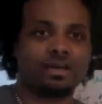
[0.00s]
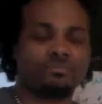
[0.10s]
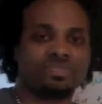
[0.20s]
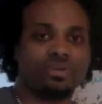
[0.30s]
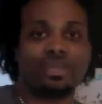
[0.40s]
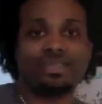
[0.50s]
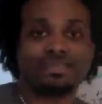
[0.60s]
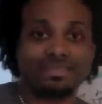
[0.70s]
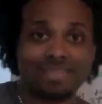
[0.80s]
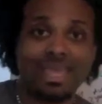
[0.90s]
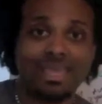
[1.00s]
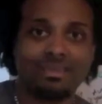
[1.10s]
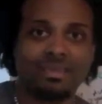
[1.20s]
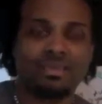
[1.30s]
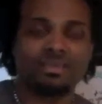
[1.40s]
So
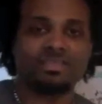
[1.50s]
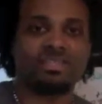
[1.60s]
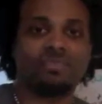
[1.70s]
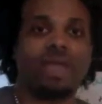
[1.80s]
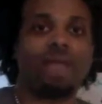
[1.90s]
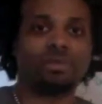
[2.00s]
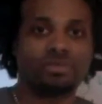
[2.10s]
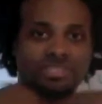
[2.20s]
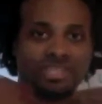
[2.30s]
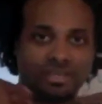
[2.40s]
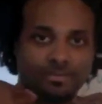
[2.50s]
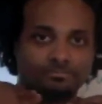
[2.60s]
instead, she wrapped her chin.